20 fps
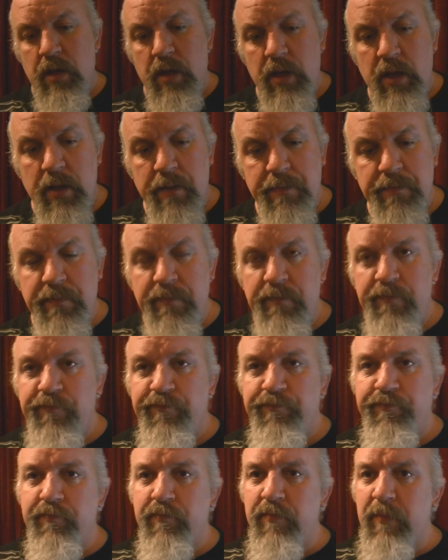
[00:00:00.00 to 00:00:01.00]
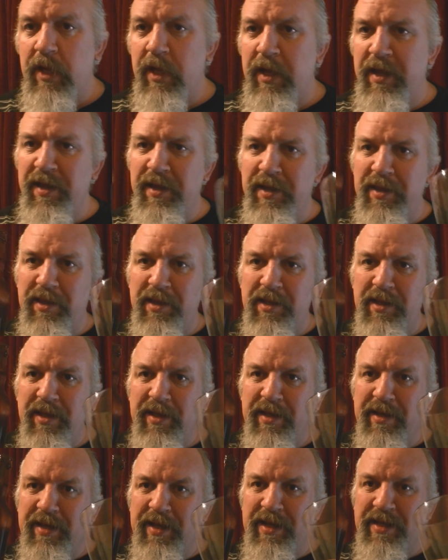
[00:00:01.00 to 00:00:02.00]
Um,
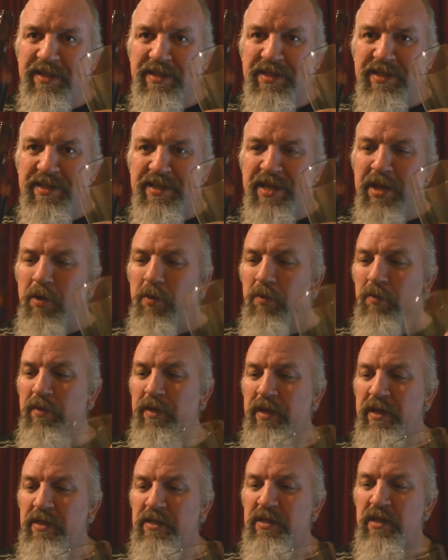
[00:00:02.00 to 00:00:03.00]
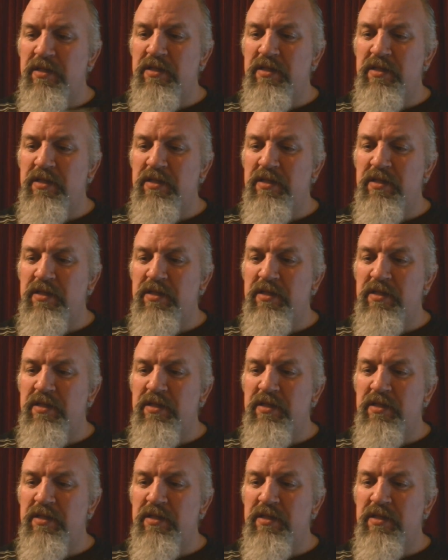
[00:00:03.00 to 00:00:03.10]
it's still, it's